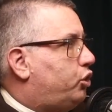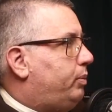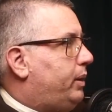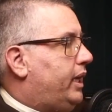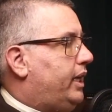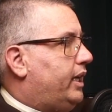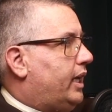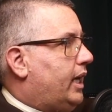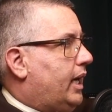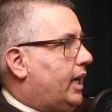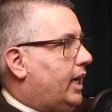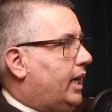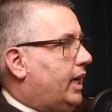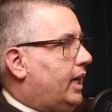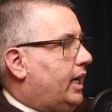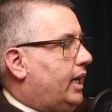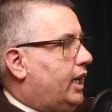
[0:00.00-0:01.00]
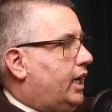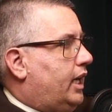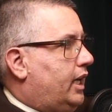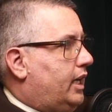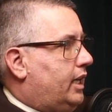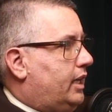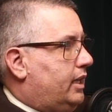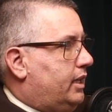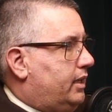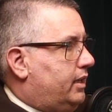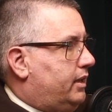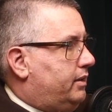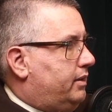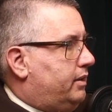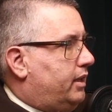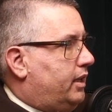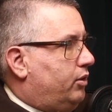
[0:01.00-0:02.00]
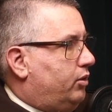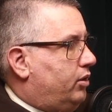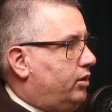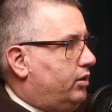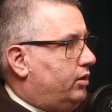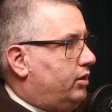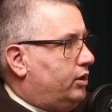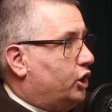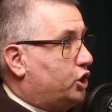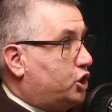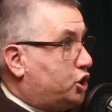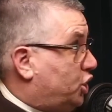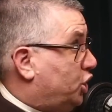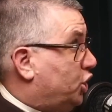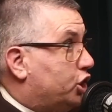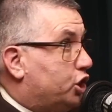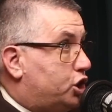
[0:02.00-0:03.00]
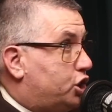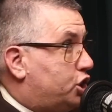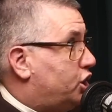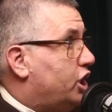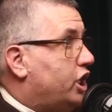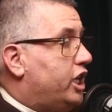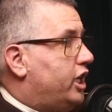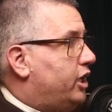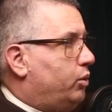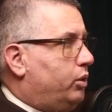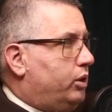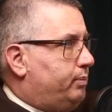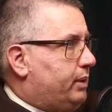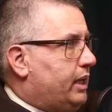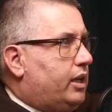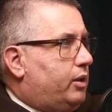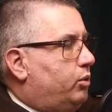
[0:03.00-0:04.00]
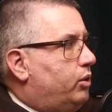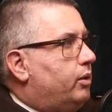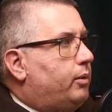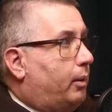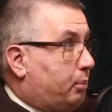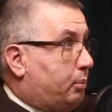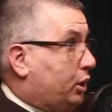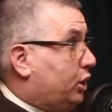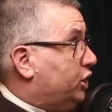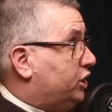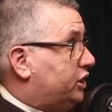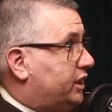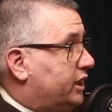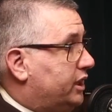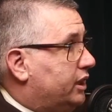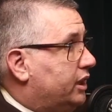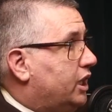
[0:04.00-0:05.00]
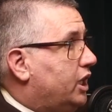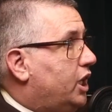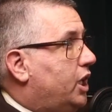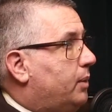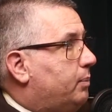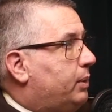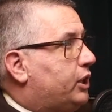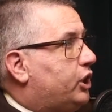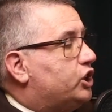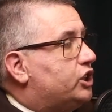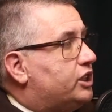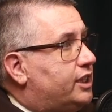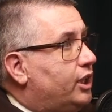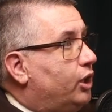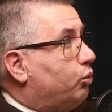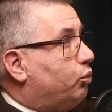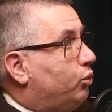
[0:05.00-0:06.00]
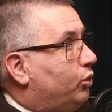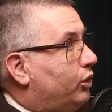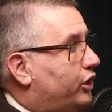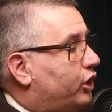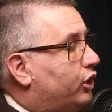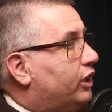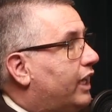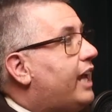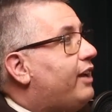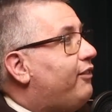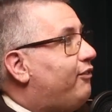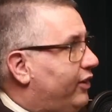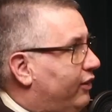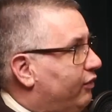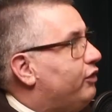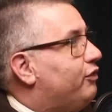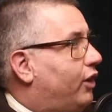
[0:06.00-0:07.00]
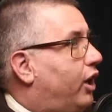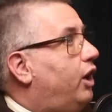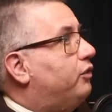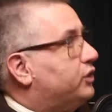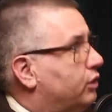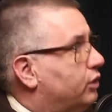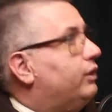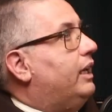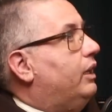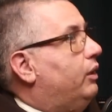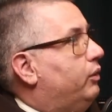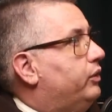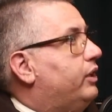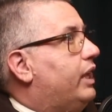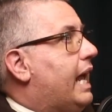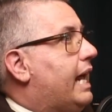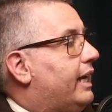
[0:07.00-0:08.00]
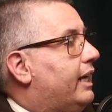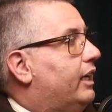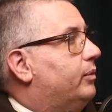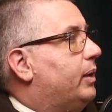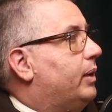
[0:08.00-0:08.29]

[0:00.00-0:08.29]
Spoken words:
be it the church, would be it a person, but they're still, their life revolves around that element.